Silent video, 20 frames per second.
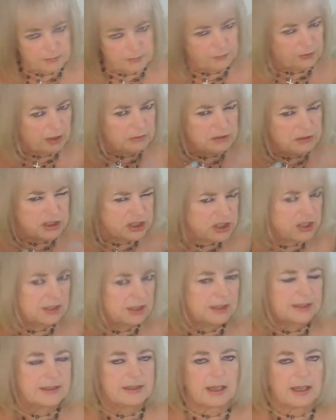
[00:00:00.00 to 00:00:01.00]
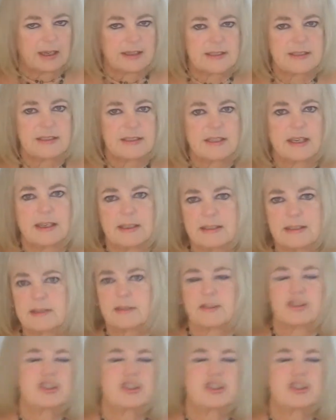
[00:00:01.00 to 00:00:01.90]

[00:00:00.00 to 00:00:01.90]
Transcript: very chilling, that, isn't it? It's